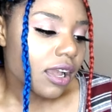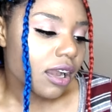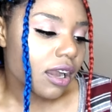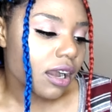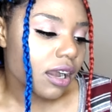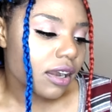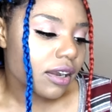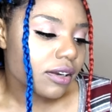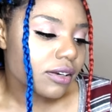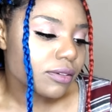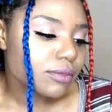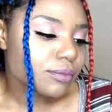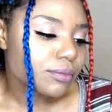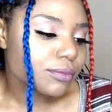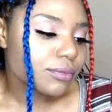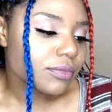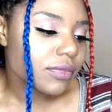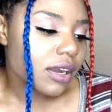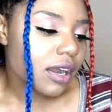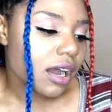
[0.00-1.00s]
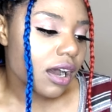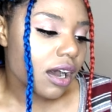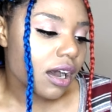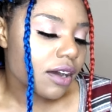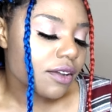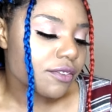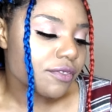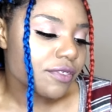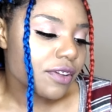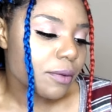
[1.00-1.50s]
um
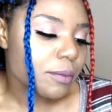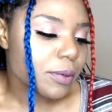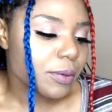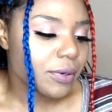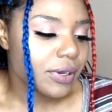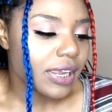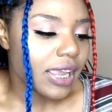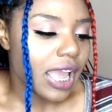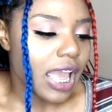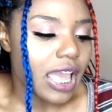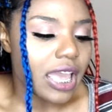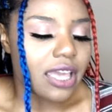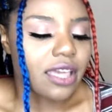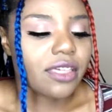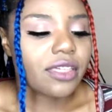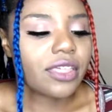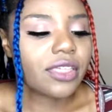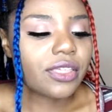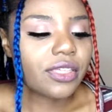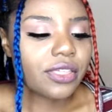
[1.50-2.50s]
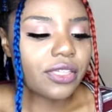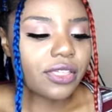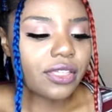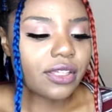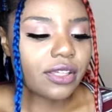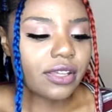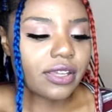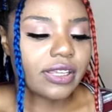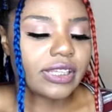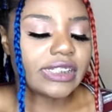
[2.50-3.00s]
on February
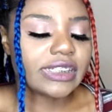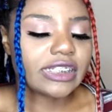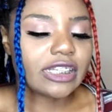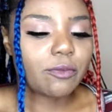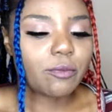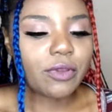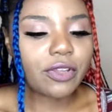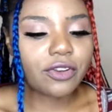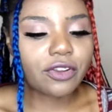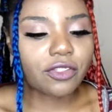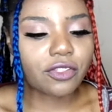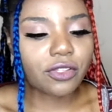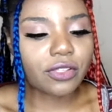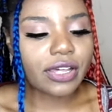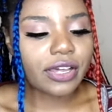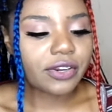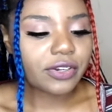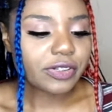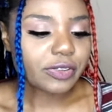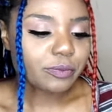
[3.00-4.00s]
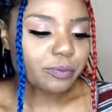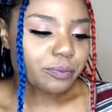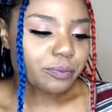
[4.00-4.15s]
8th he sent me another letter